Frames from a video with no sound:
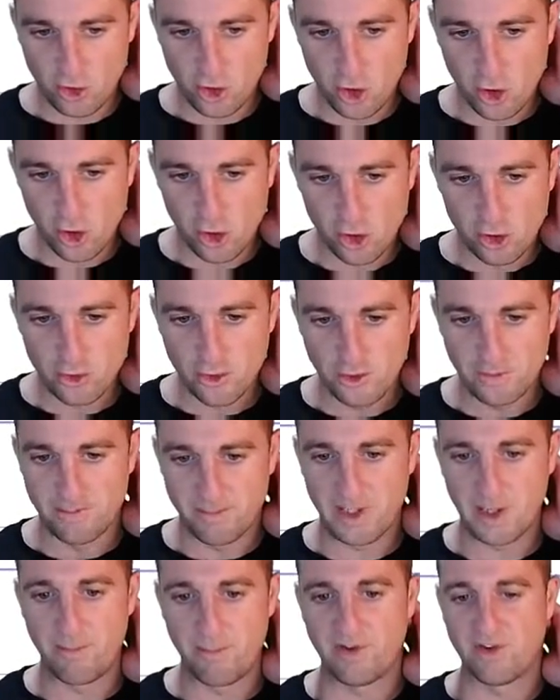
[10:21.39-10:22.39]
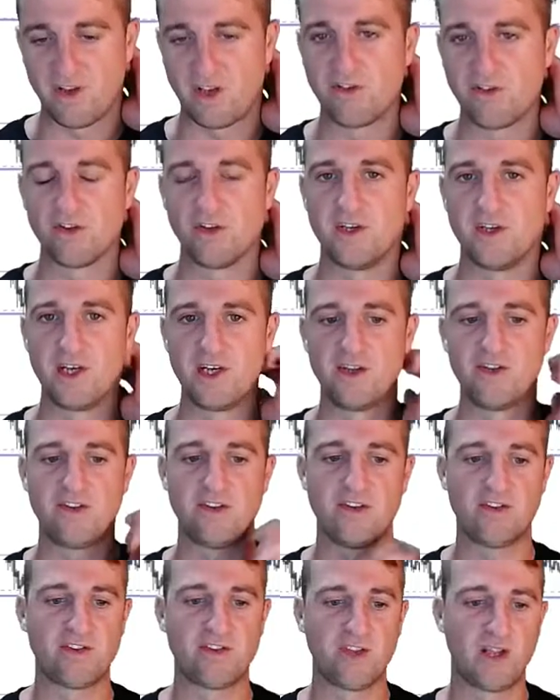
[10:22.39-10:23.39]
could be a potential at
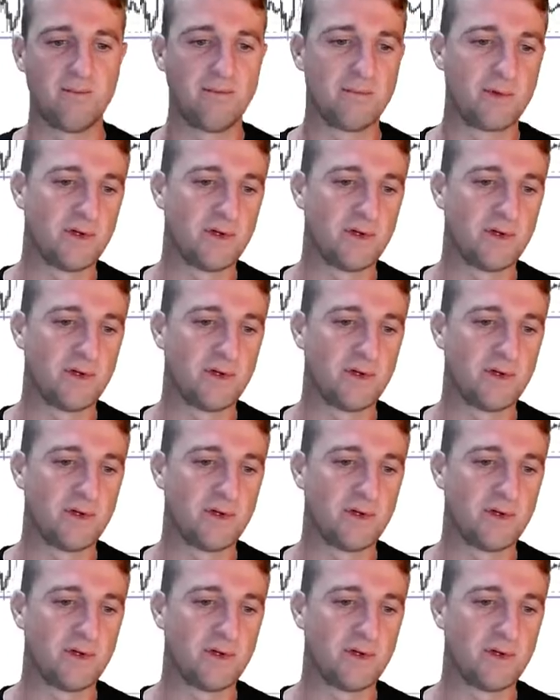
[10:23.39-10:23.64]
19 cent,